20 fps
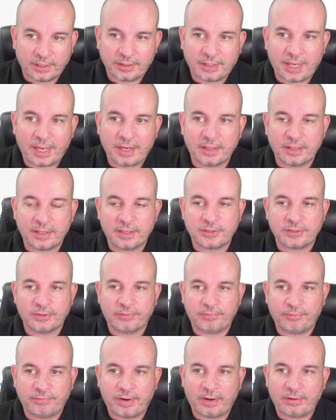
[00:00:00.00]
Again, it's
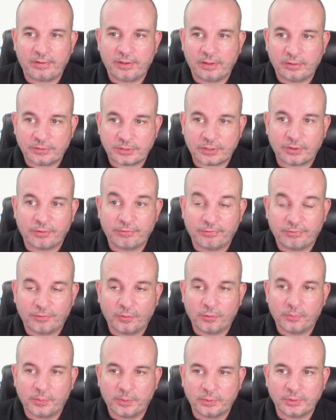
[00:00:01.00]
got a
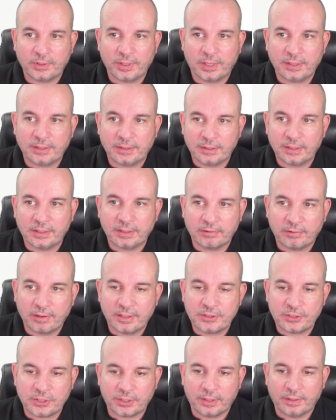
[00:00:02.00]
4.8-litre
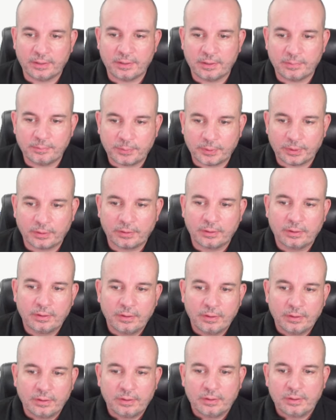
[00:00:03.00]
engine in it, but
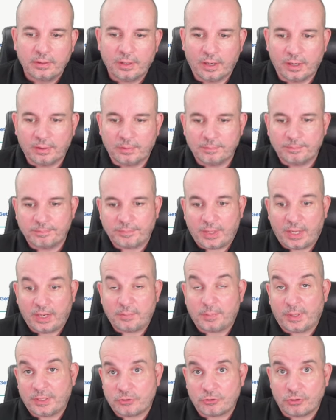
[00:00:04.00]

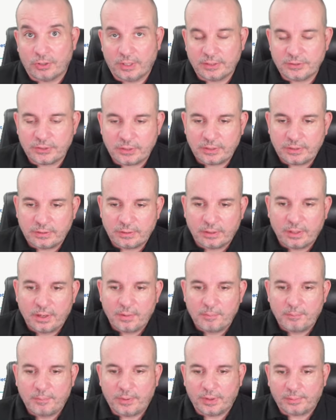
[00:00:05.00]
and petrol engine.
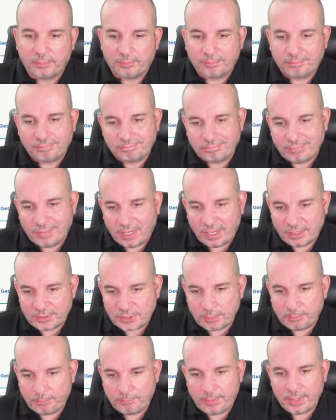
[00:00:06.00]
But
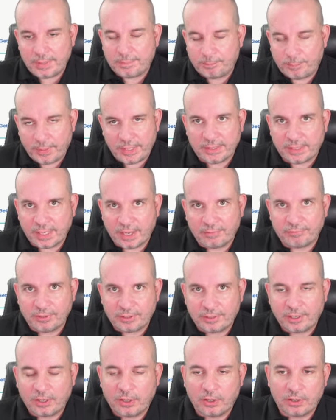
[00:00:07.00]
it's a big, big, heavy
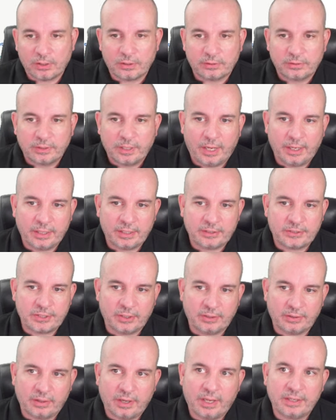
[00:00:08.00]
car. And it's
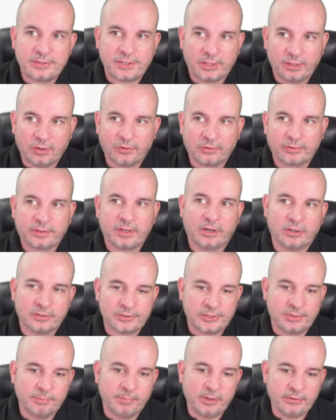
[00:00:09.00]
a lot of car
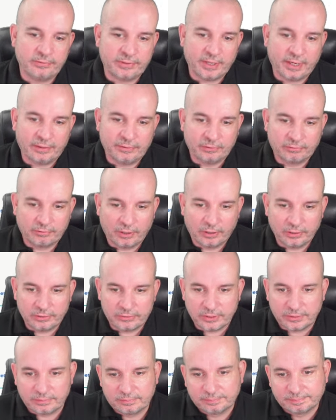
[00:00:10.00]
to move down the
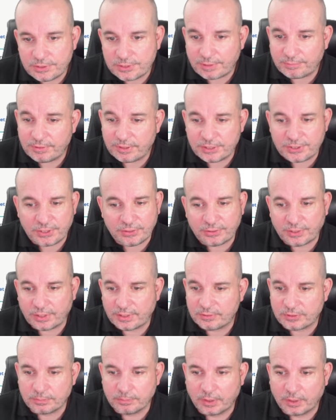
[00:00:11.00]
road.
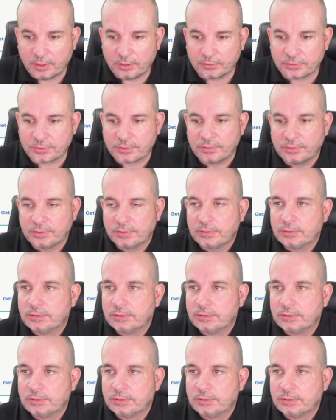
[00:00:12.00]
72,000 miles.